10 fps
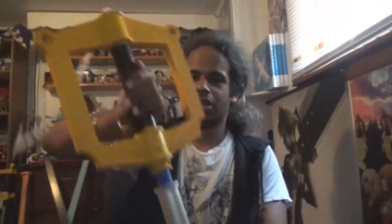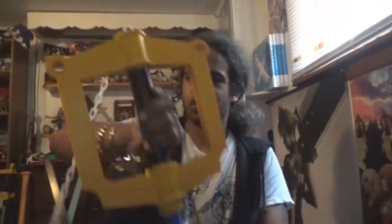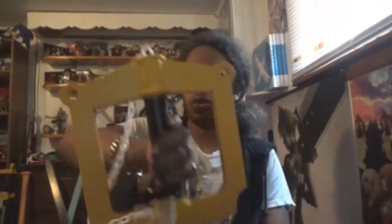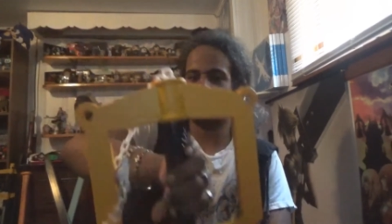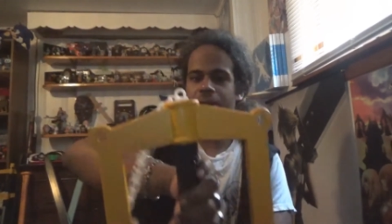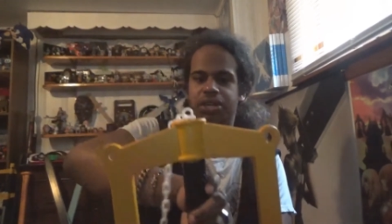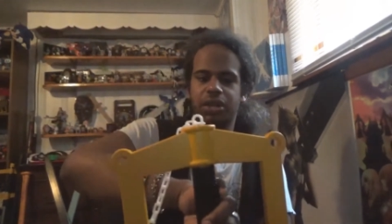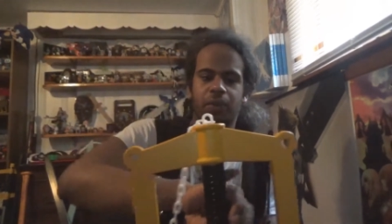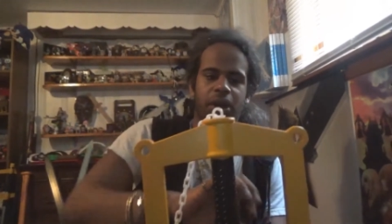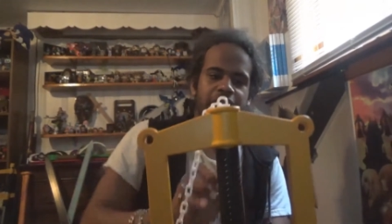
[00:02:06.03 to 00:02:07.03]
you
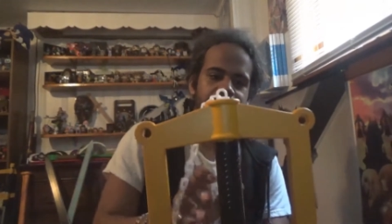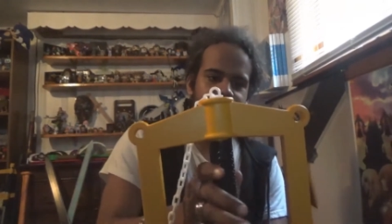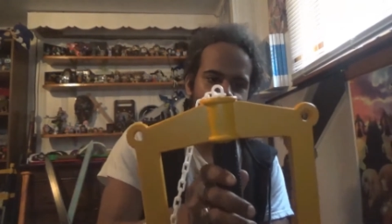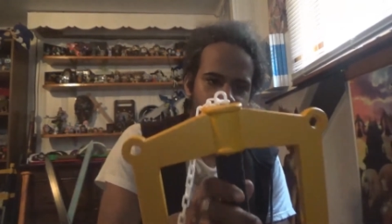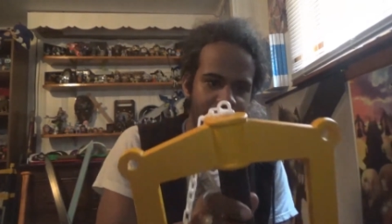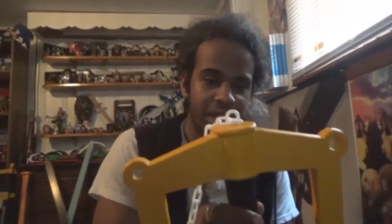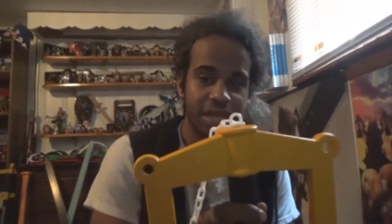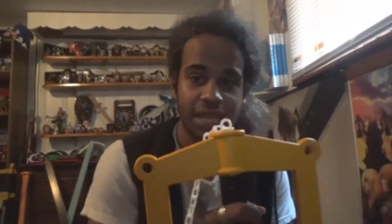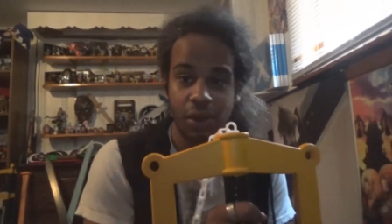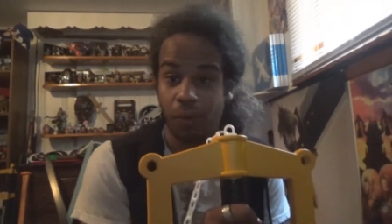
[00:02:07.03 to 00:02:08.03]
originally were able to in
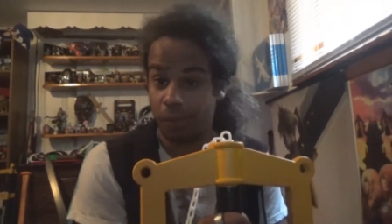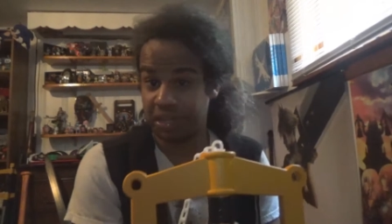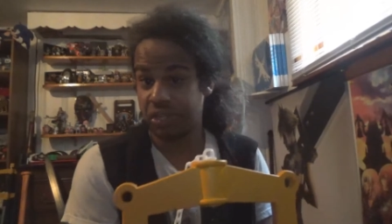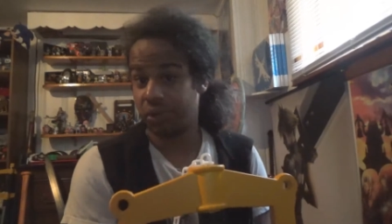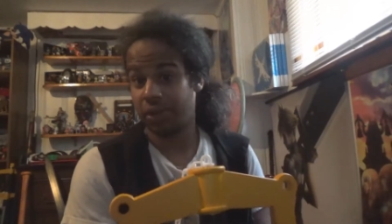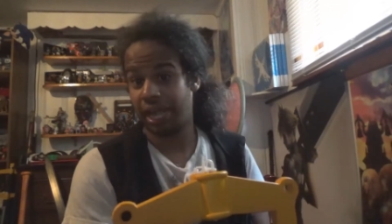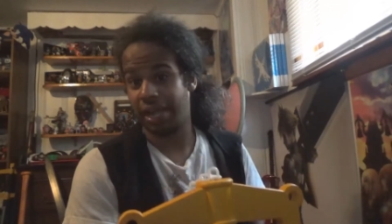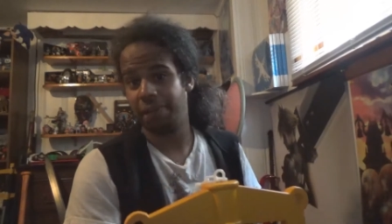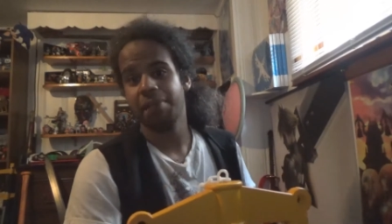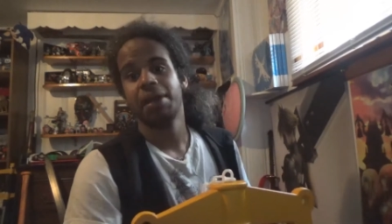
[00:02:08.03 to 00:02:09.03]
the original
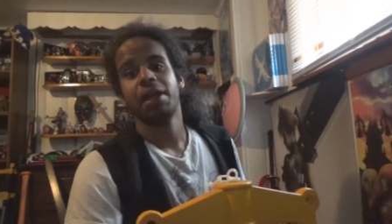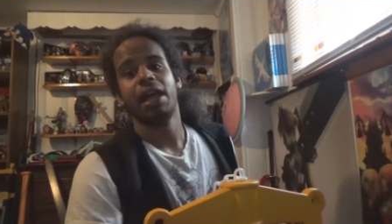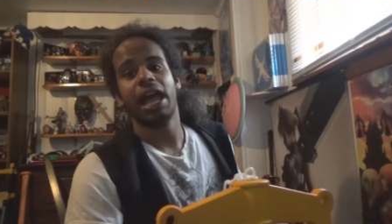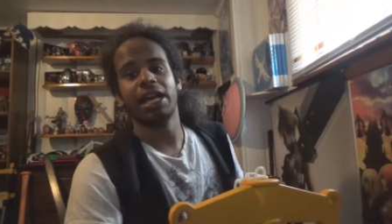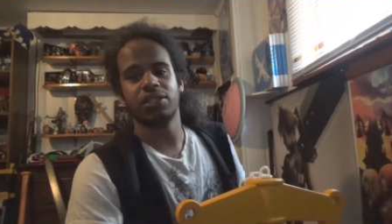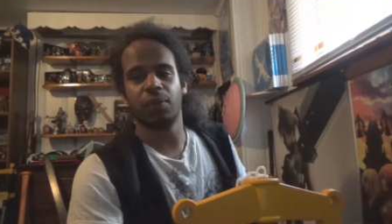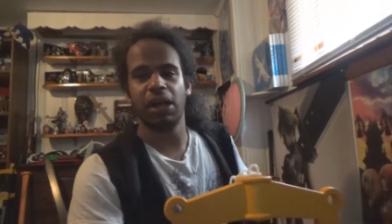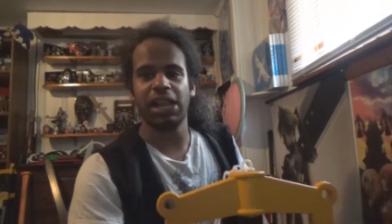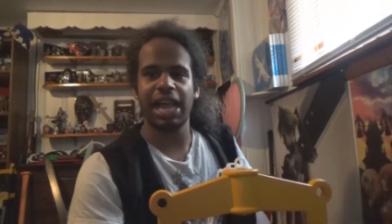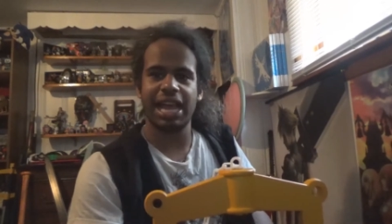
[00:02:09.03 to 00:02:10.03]
game, as
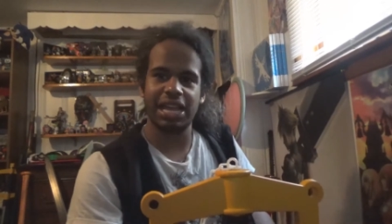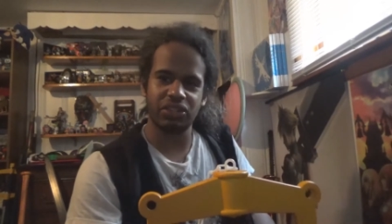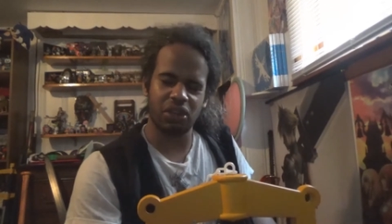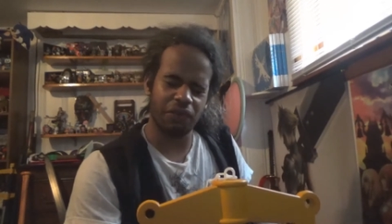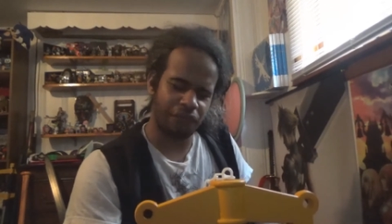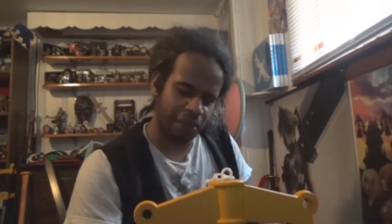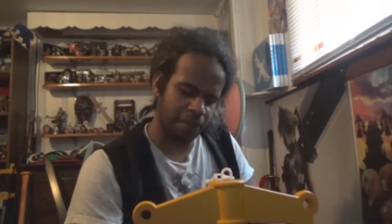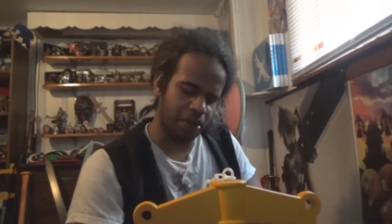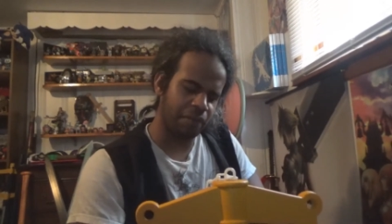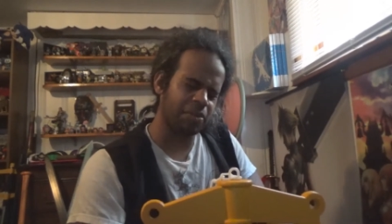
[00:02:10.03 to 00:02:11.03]
well as
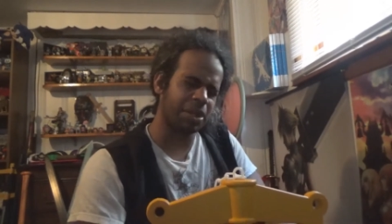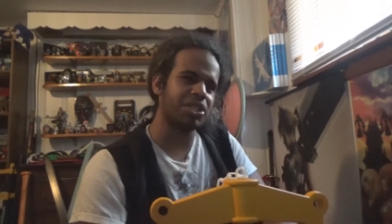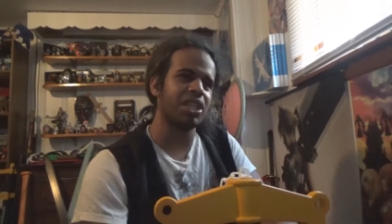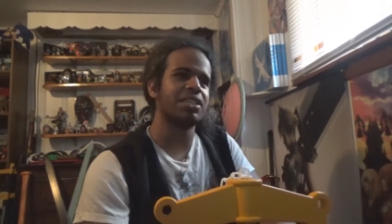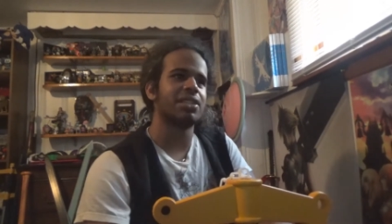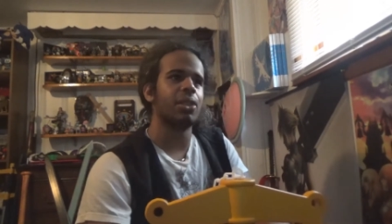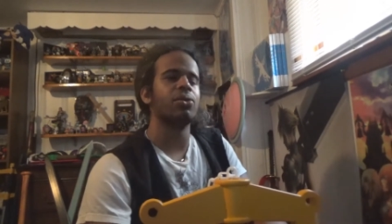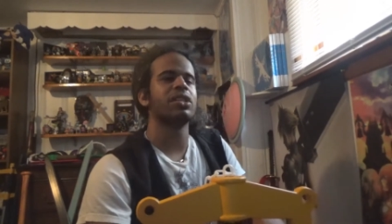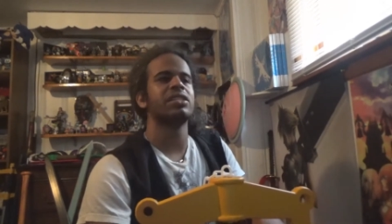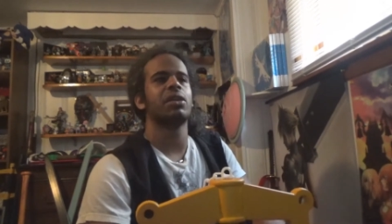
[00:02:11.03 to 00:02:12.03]
flip, because since
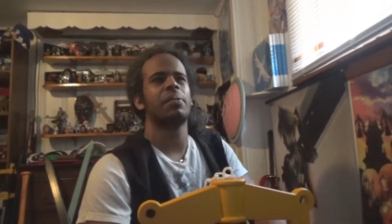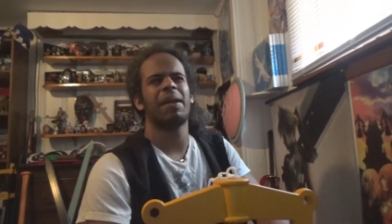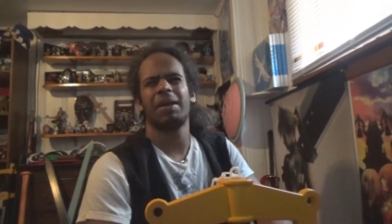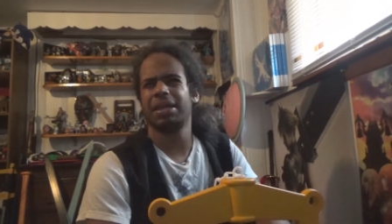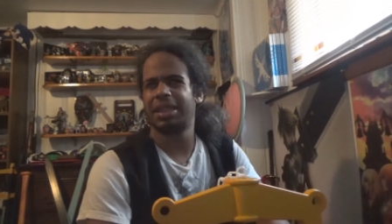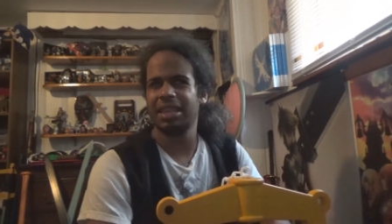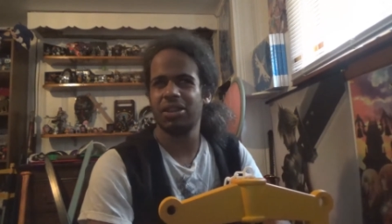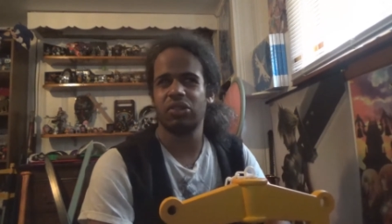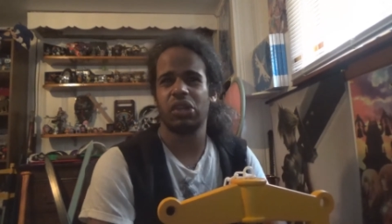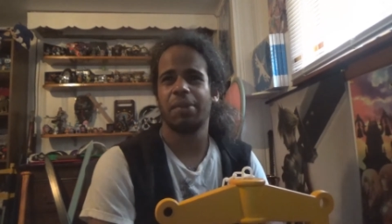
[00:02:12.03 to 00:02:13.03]
those things are, I think
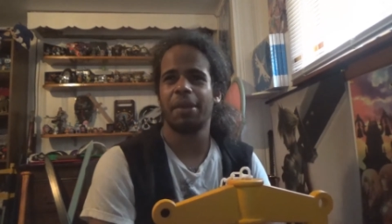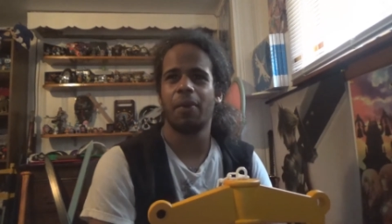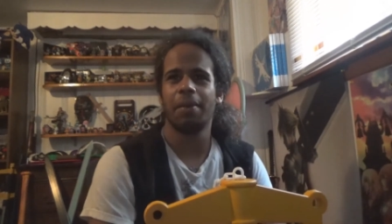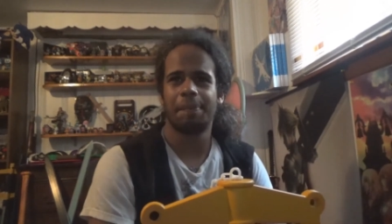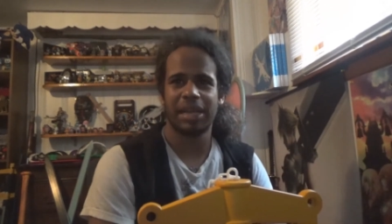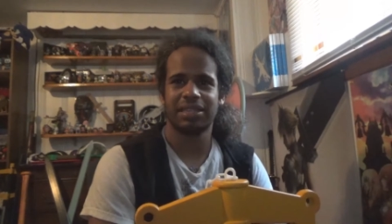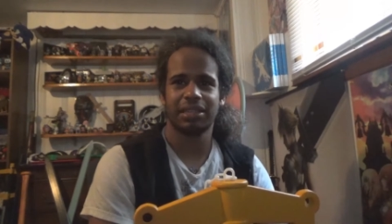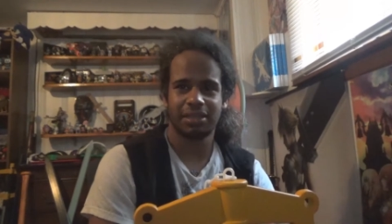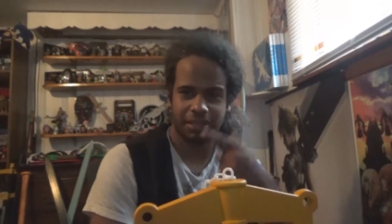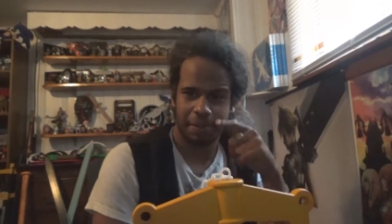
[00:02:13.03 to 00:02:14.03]
those are going to be what
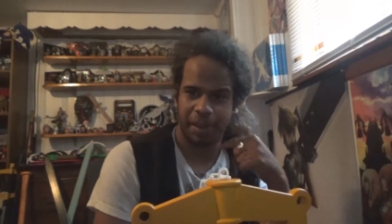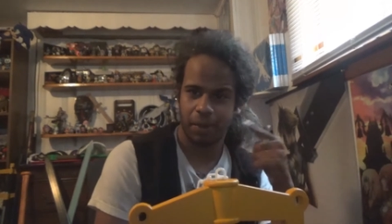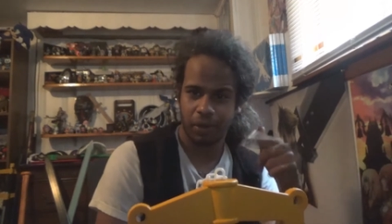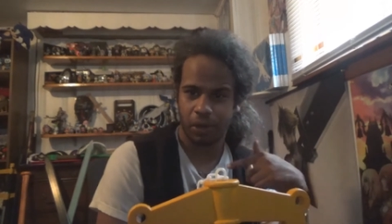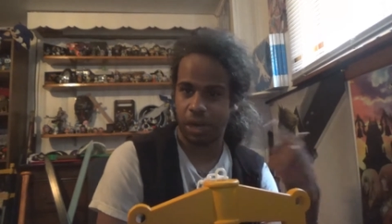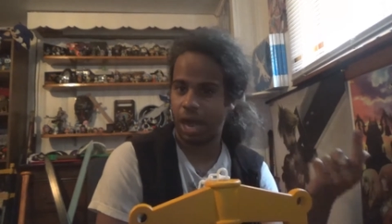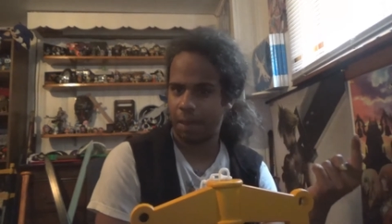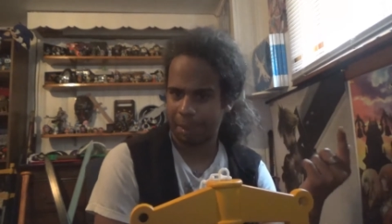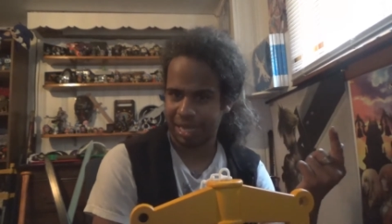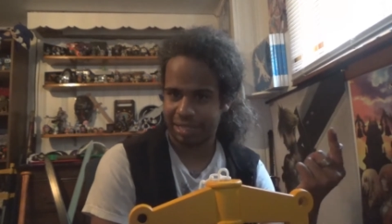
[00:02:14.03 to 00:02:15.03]
basically depend on your
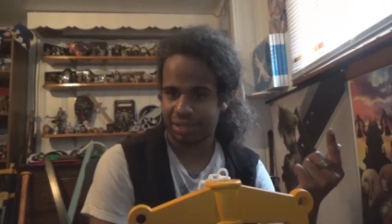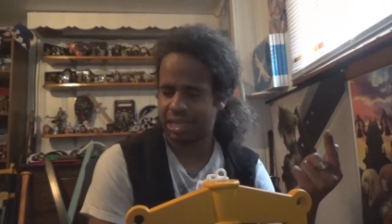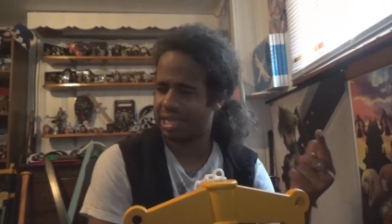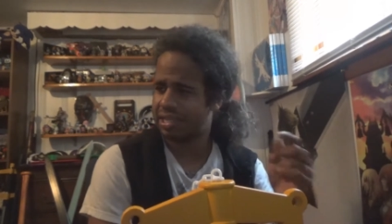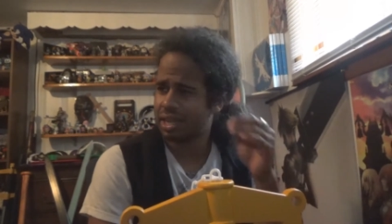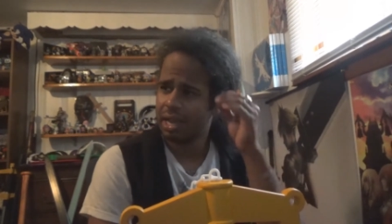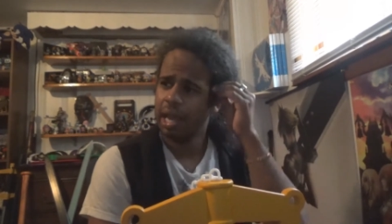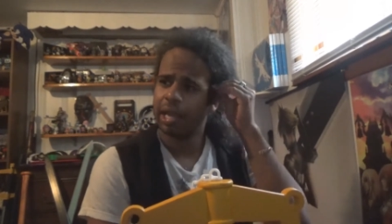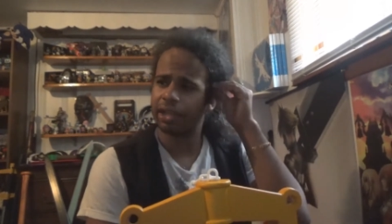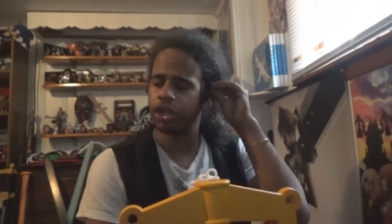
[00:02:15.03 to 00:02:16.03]
combat, since
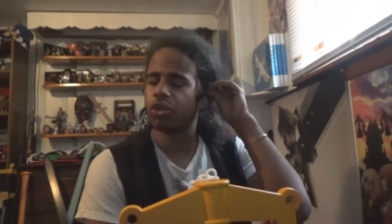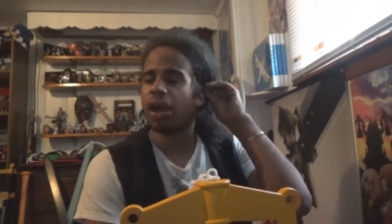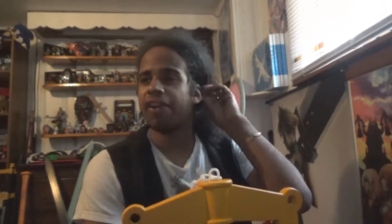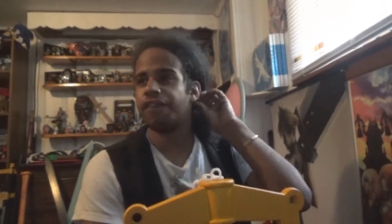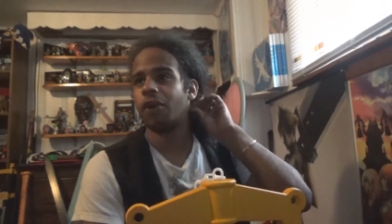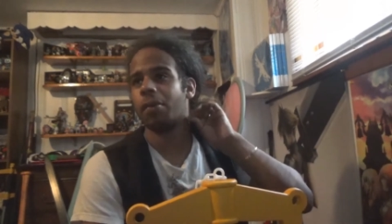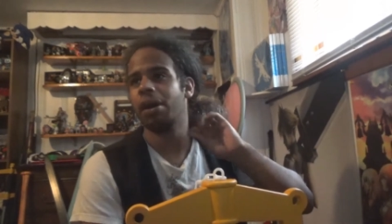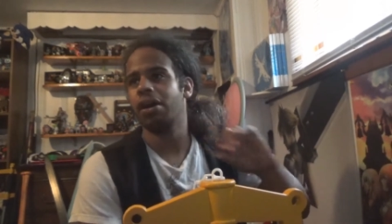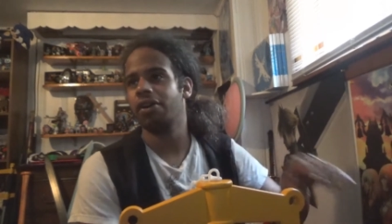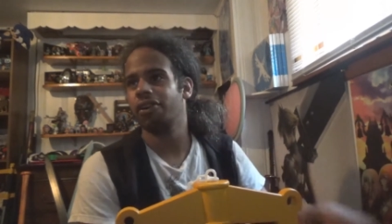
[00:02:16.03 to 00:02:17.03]
like the drive form
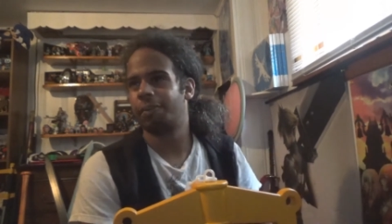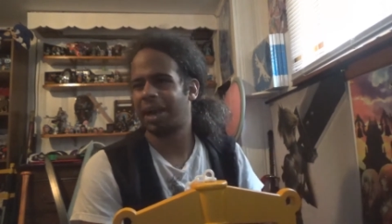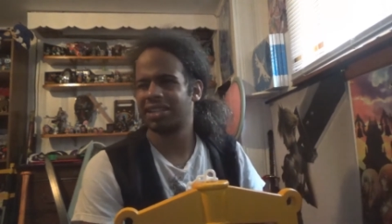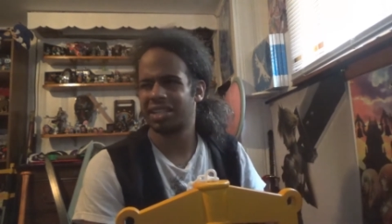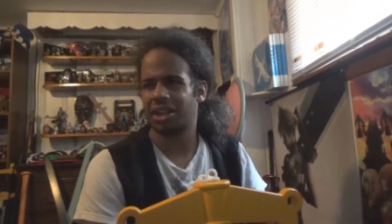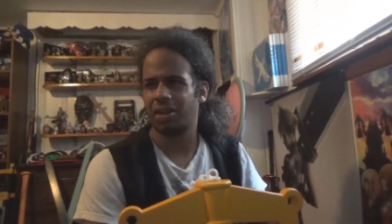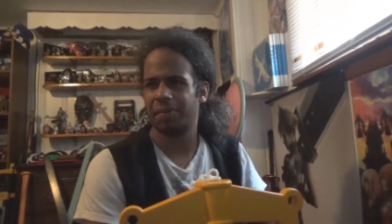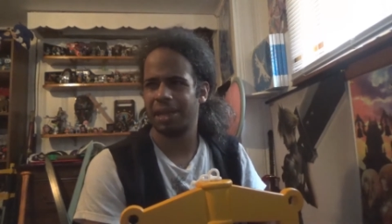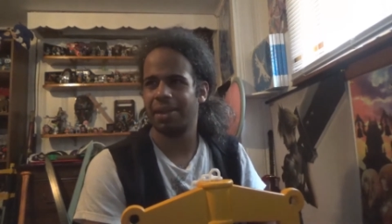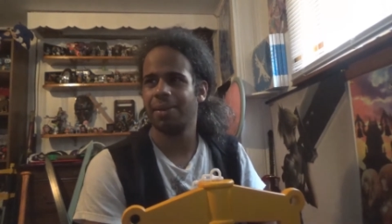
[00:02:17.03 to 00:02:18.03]
of Pirates of the
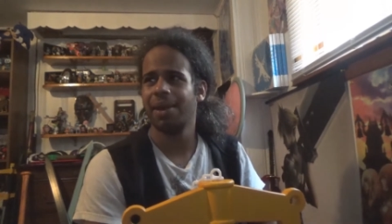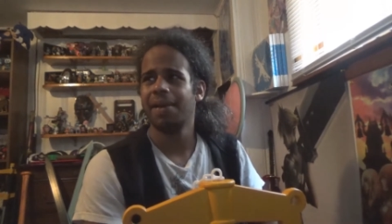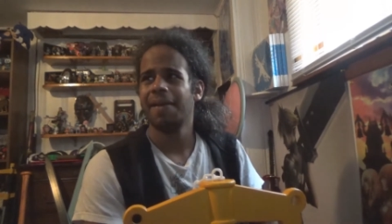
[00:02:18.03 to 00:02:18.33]
Caribbean